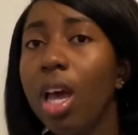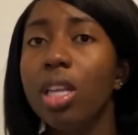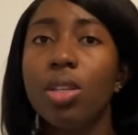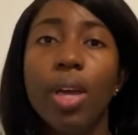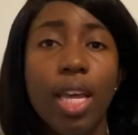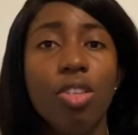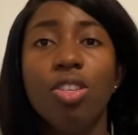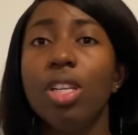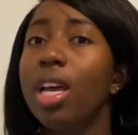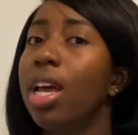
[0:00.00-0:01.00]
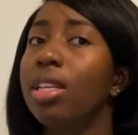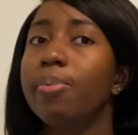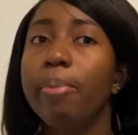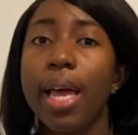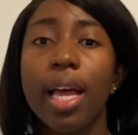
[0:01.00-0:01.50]
So engineers,
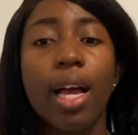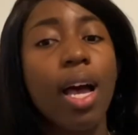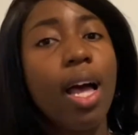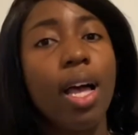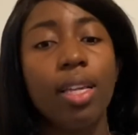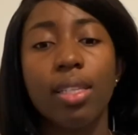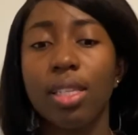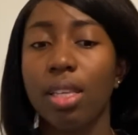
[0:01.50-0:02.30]
bankers,